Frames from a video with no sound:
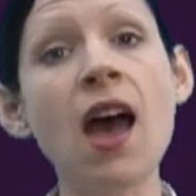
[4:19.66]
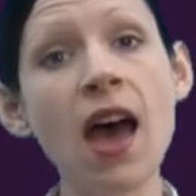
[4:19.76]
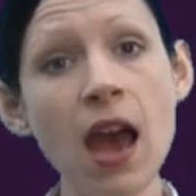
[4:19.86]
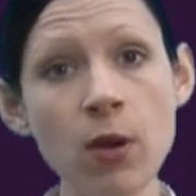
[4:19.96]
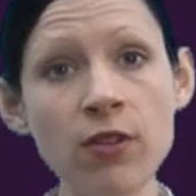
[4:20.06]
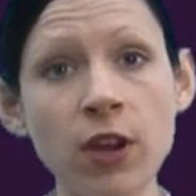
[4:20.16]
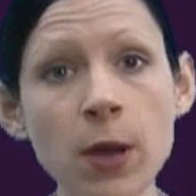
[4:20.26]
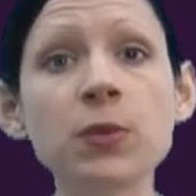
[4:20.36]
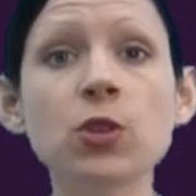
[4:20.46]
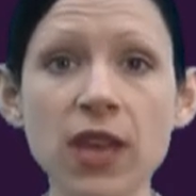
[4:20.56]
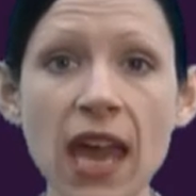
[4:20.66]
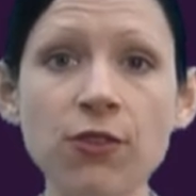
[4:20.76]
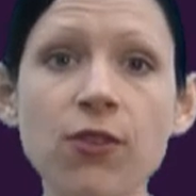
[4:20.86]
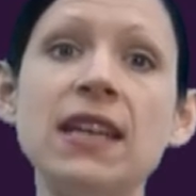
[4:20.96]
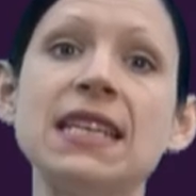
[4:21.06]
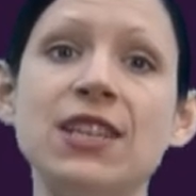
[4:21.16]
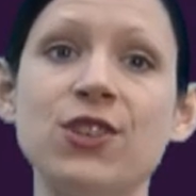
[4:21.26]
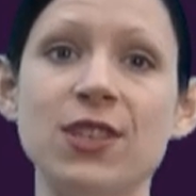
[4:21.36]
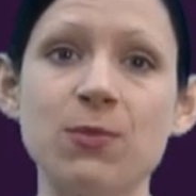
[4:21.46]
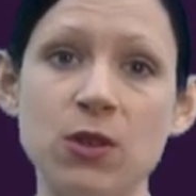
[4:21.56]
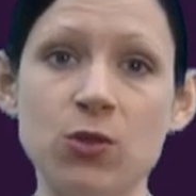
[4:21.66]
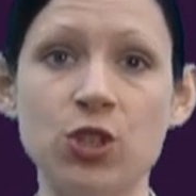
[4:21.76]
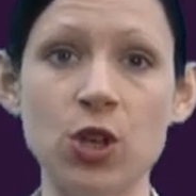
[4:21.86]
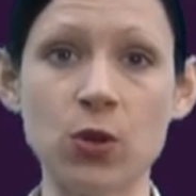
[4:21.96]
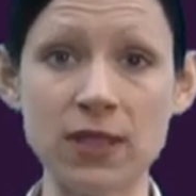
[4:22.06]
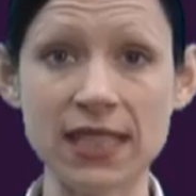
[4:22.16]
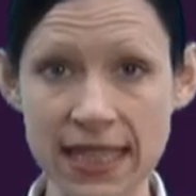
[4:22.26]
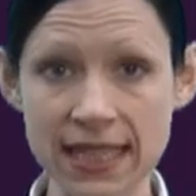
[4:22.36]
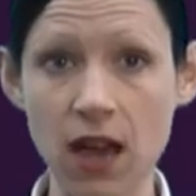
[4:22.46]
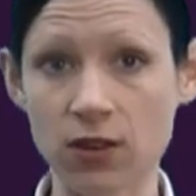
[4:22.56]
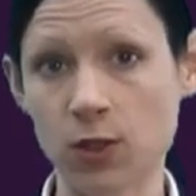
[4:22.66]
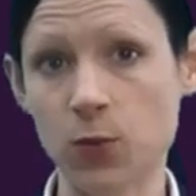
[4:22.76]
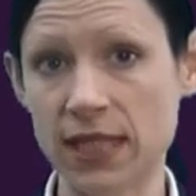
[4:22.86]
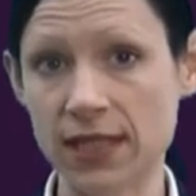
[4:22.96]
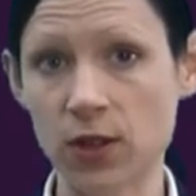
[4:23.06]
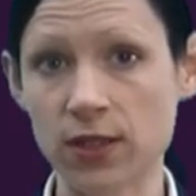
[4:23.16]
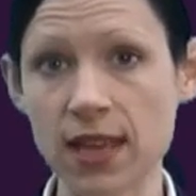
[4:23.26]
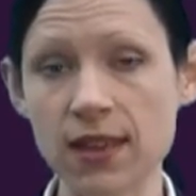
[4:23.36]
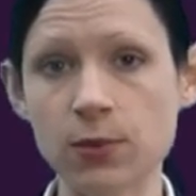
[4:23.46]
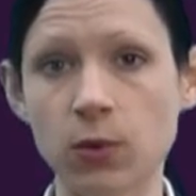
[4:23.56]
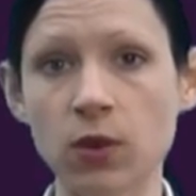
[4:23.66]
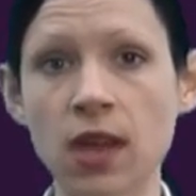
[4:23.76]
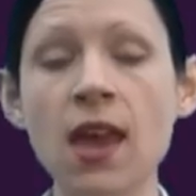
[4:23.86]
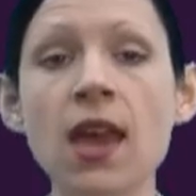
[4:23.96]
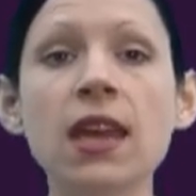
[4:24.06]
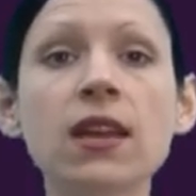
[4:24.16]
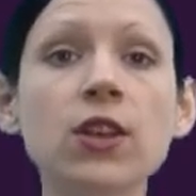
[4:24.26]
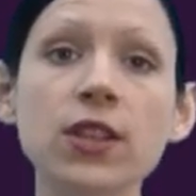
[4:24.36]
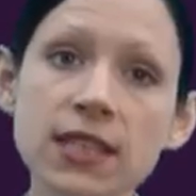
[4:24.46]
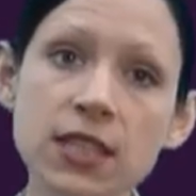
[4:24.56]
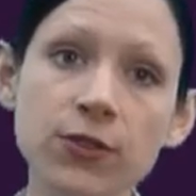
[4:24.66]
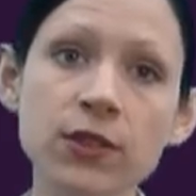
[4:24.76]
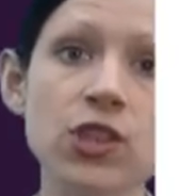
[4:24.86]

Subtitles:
However, you can find each of the special journals detailed in the Perdisco textbook, including the different